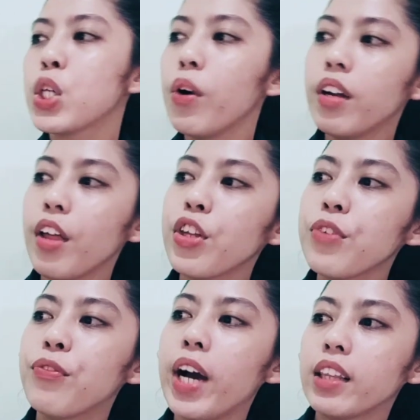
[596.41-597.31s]
So
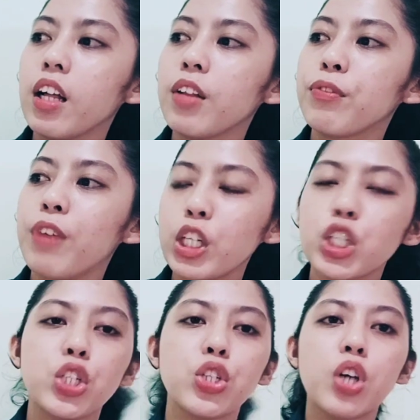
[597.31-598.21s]
another vital
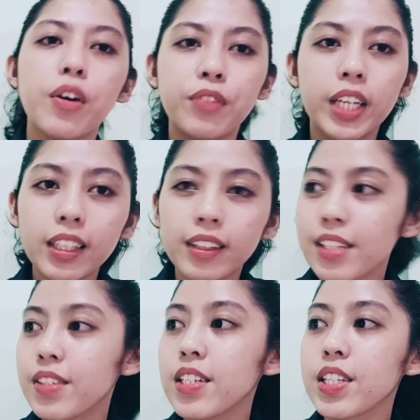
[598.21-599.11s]
functions of
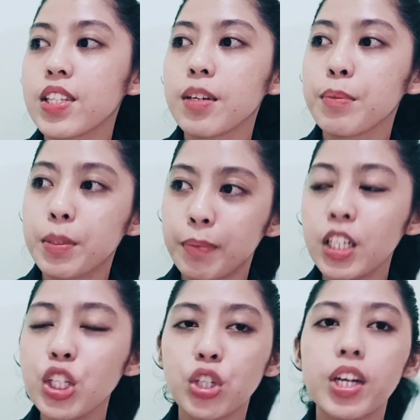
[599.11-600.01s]
data systems
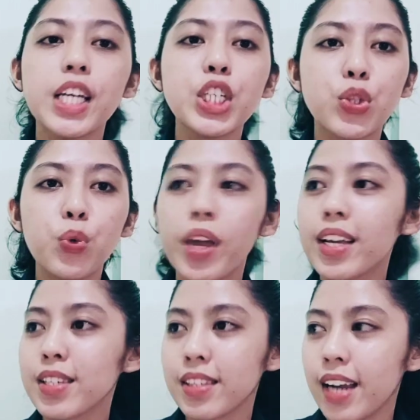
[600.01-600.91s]
manager is to
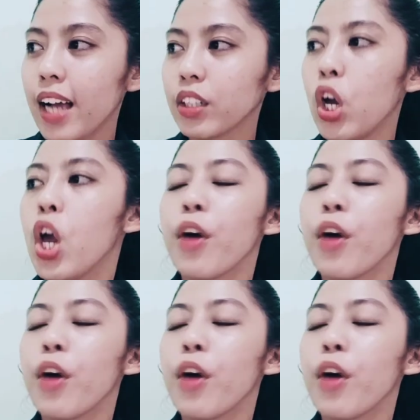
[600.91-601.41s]
extract